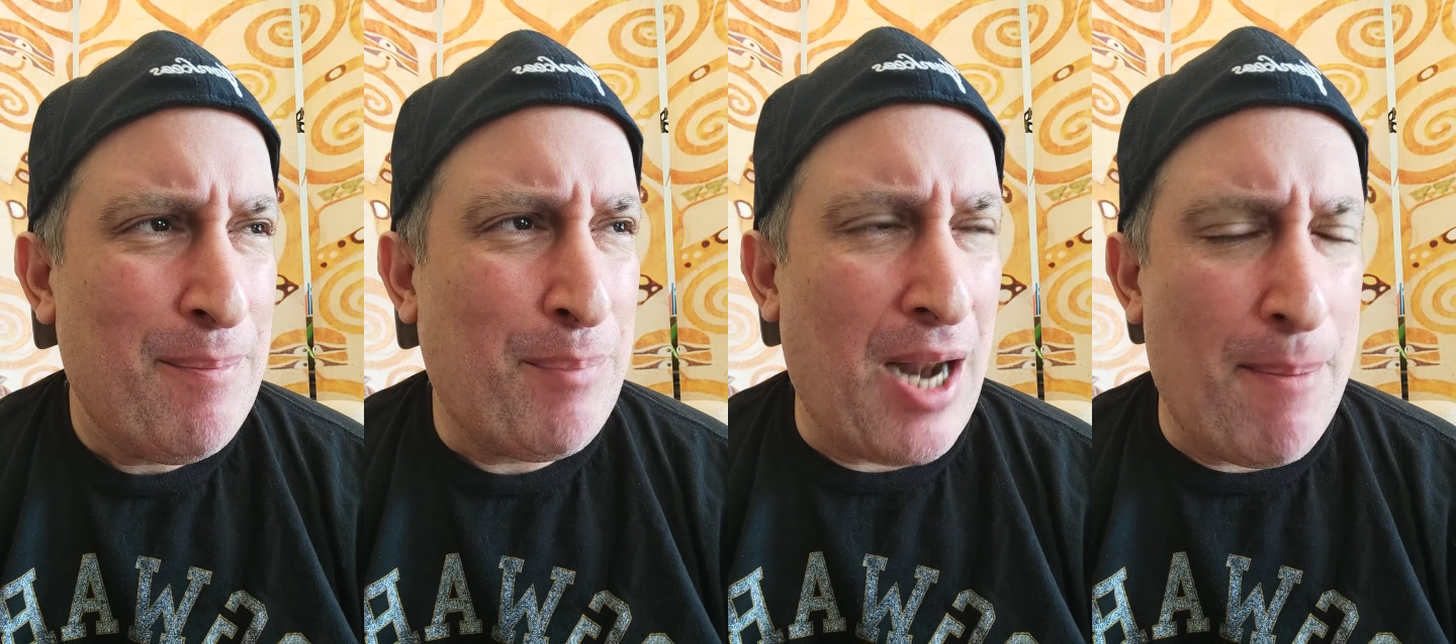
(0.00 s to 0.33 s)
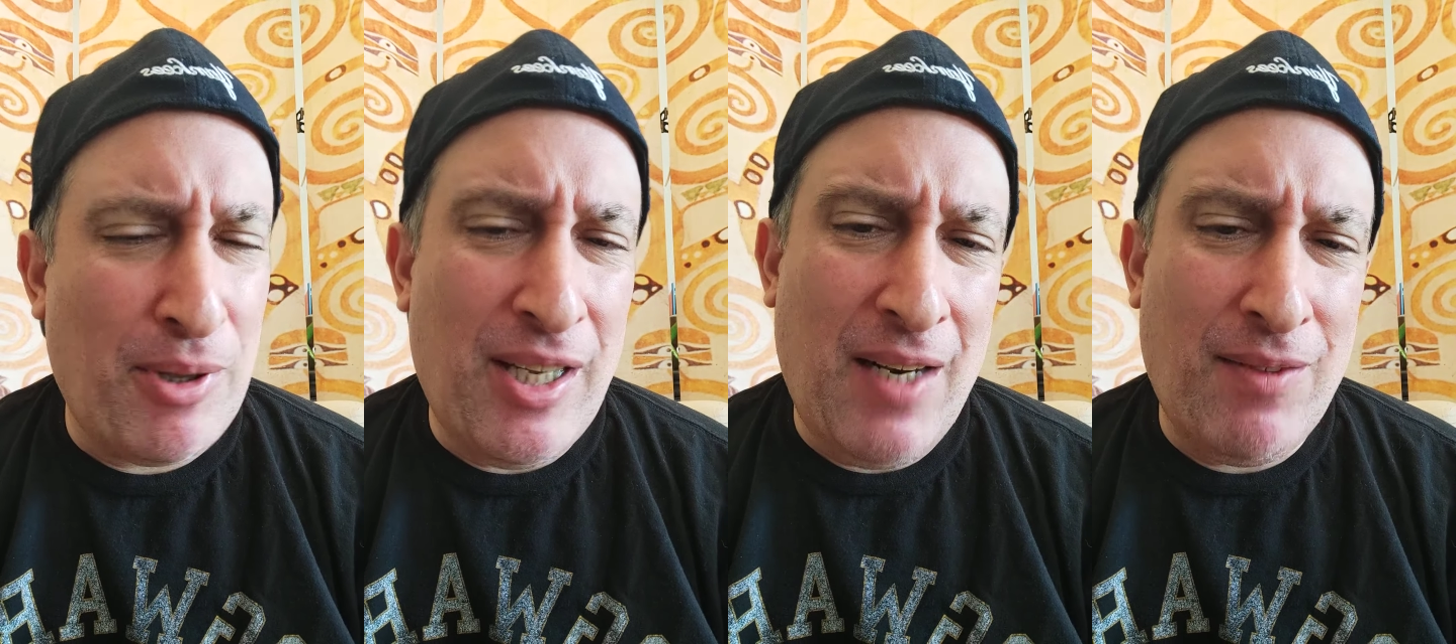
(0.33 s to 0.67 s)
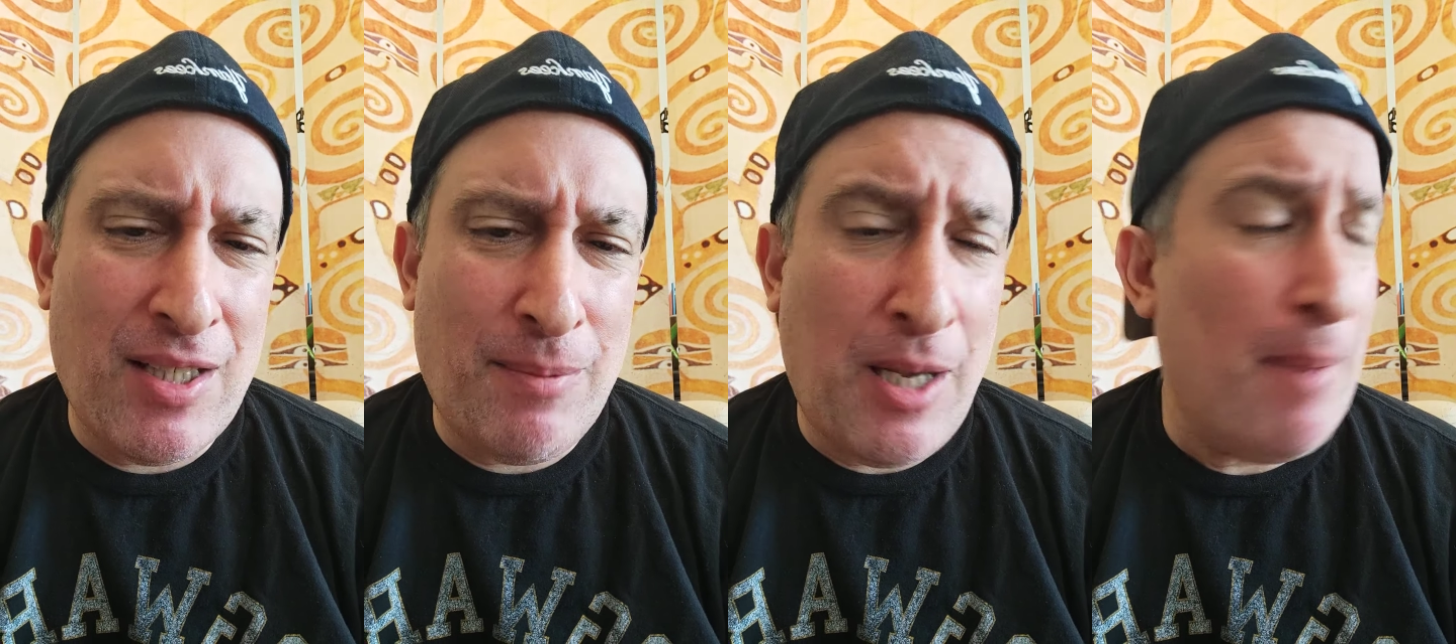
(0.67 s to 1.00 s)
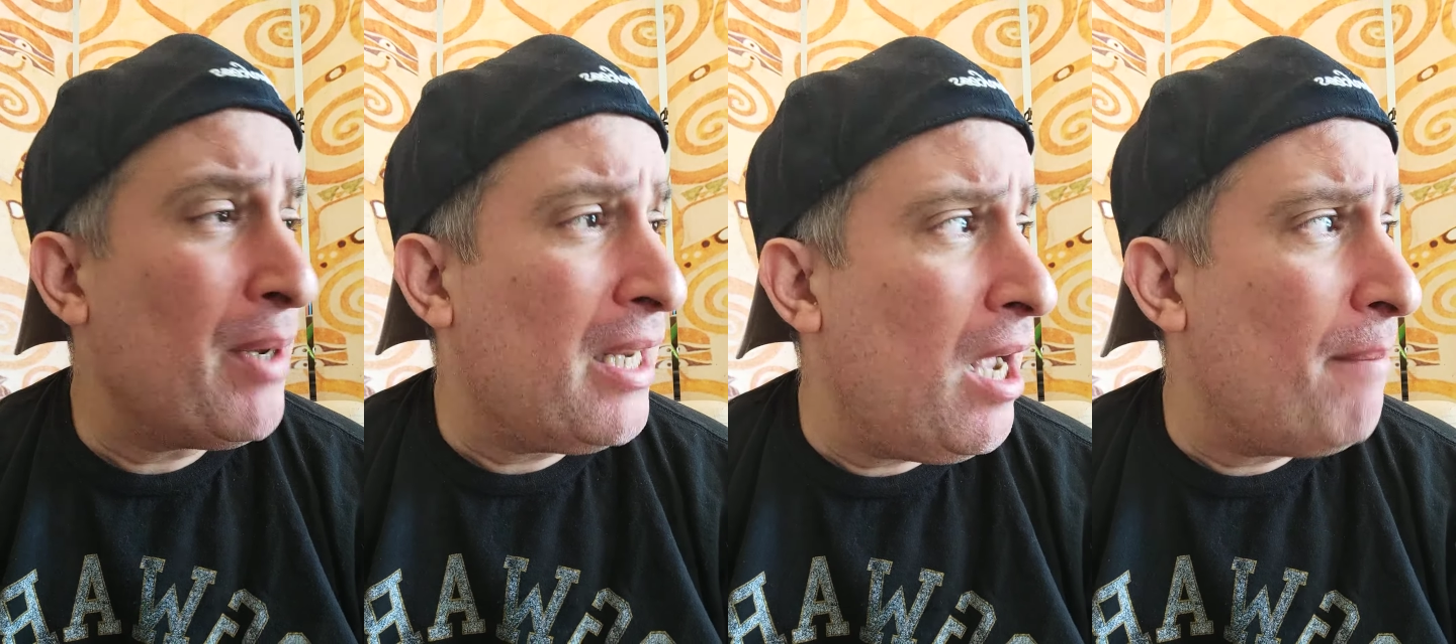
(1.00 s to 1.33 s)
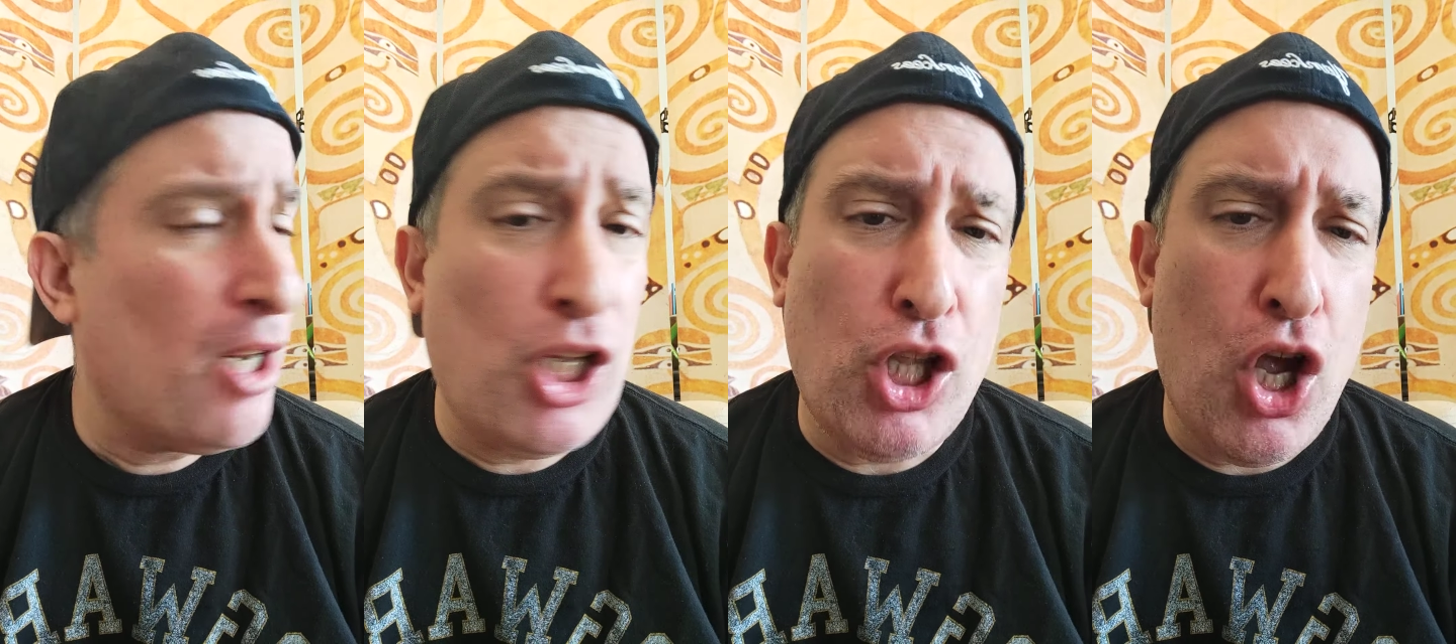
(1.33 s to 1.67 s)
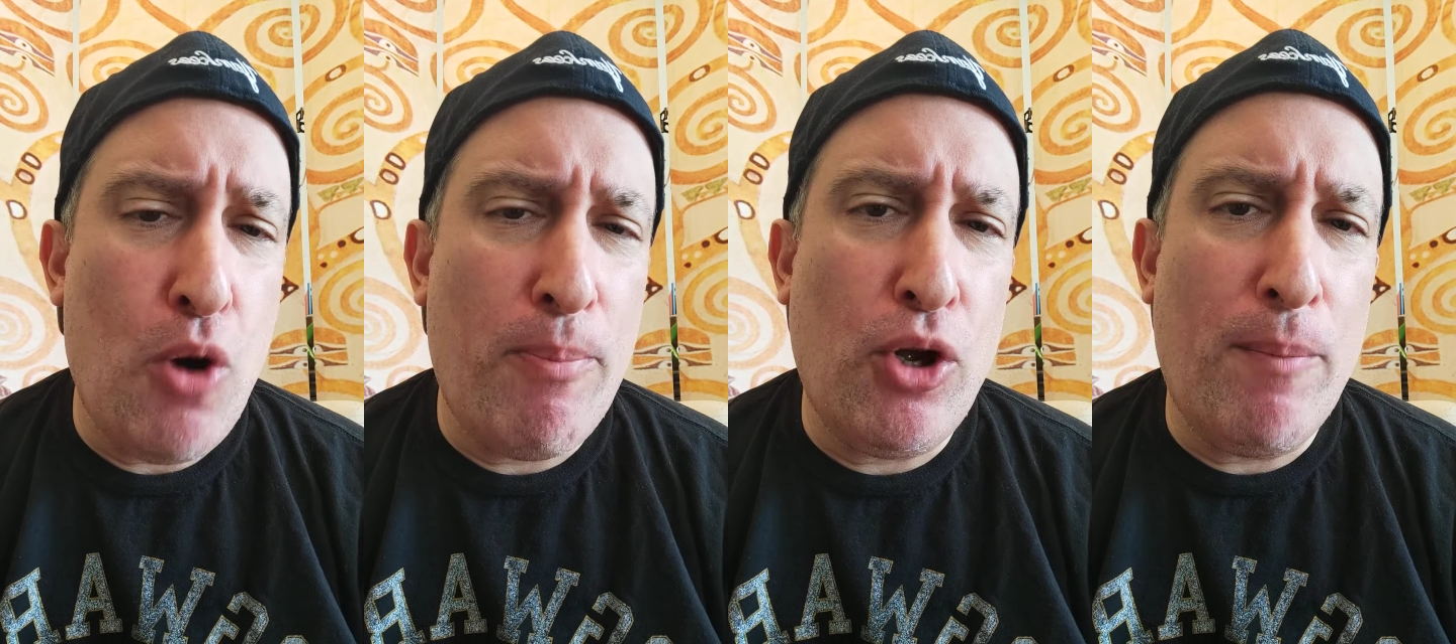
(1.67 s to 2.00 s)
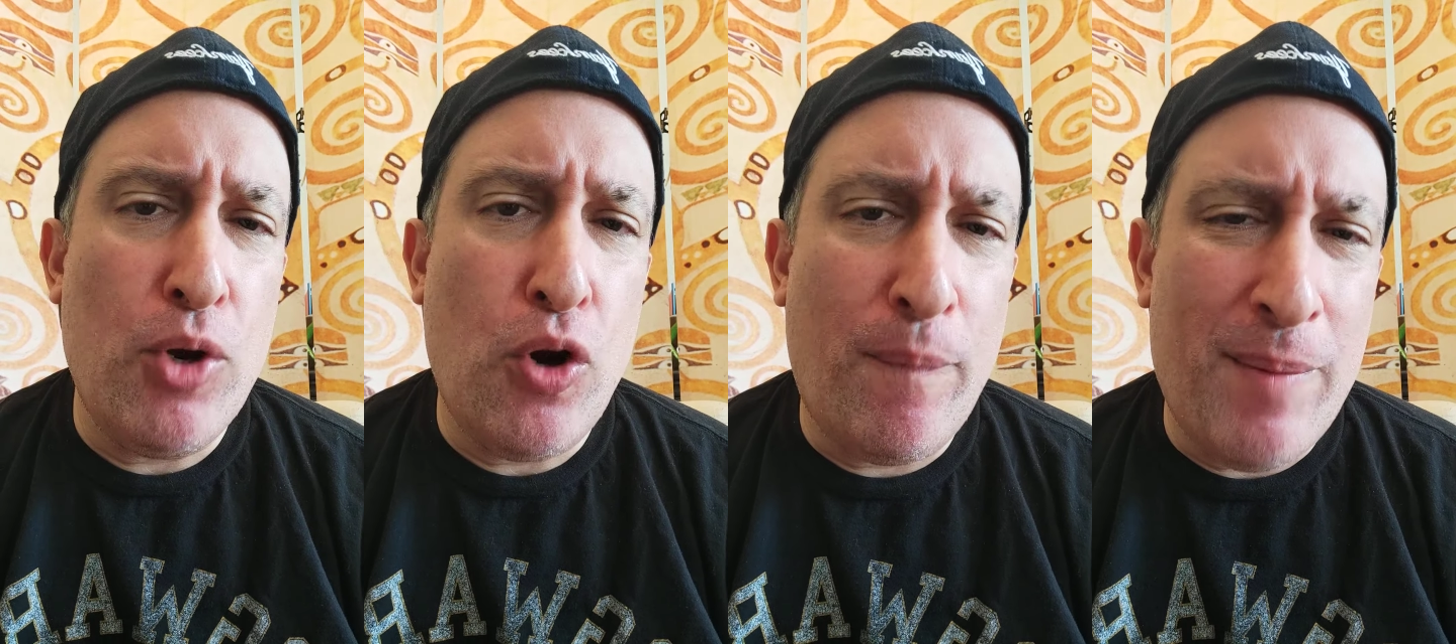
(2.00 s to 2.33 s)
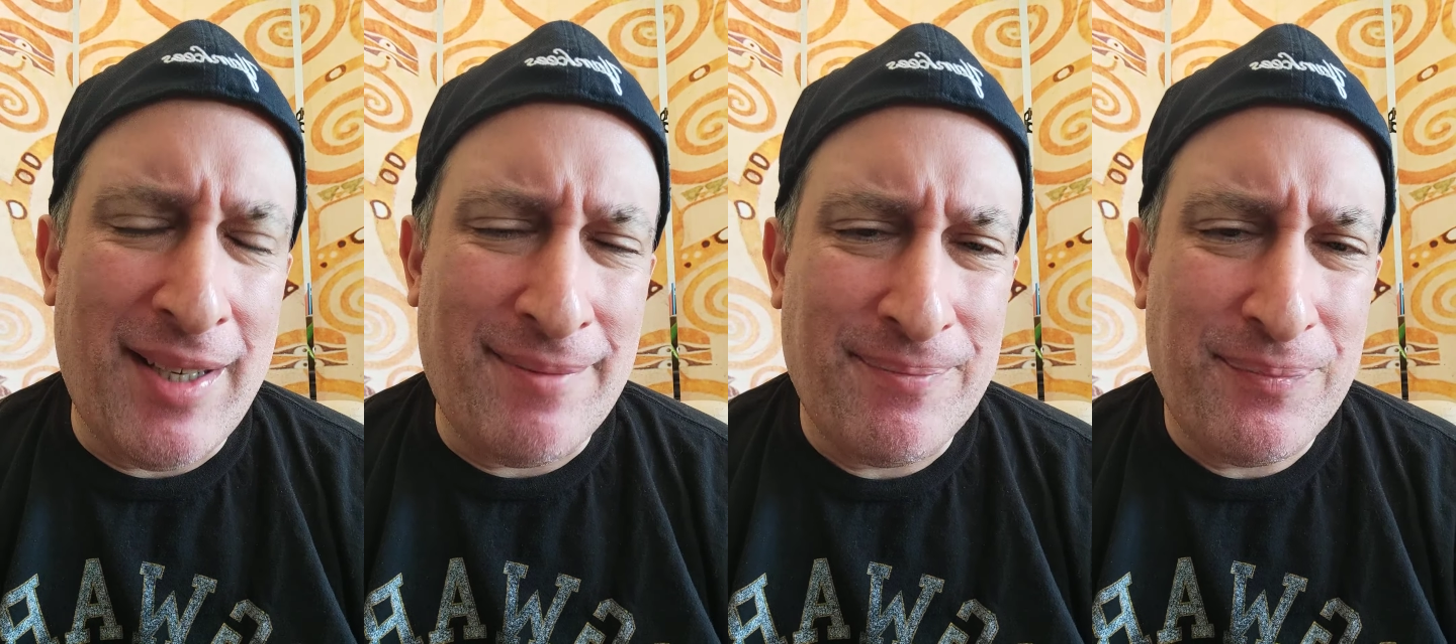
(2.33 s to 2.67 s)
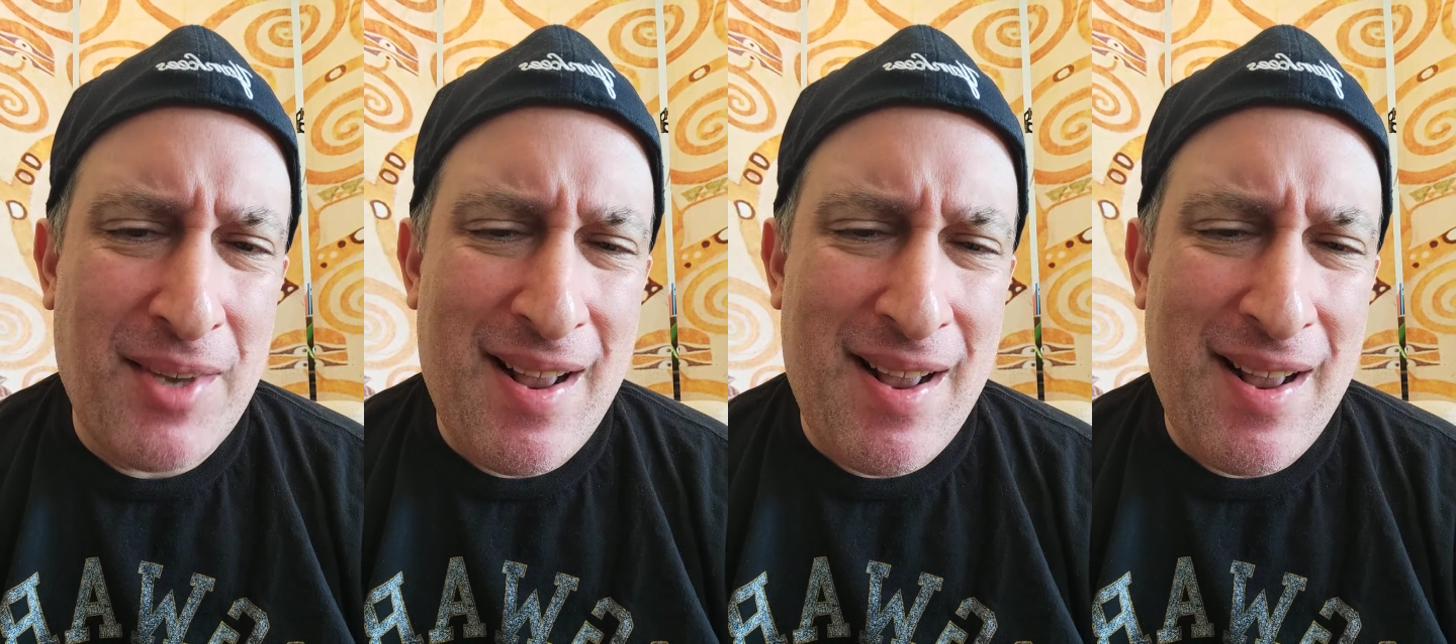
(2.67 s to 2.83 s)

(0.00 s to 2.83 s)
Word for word: but I believe this can become a global movement.